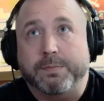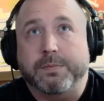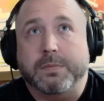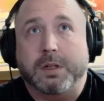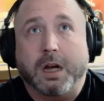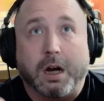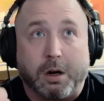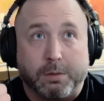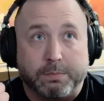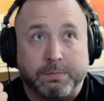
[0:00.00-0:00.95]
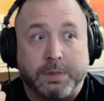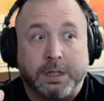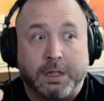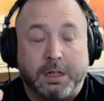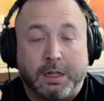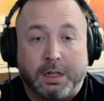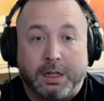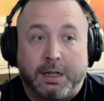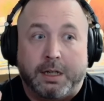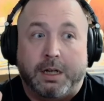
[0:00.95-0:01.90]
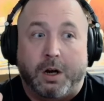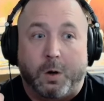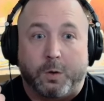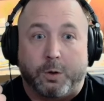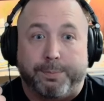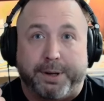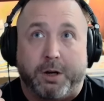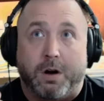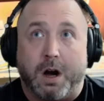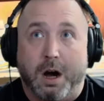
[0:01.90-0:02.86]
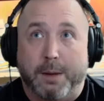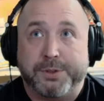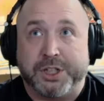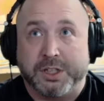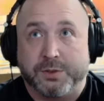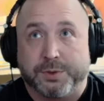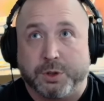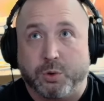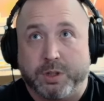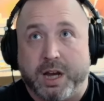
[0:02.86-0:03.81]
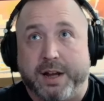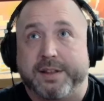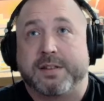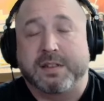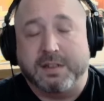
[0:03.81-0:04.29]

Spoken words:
Are there better options for you guys?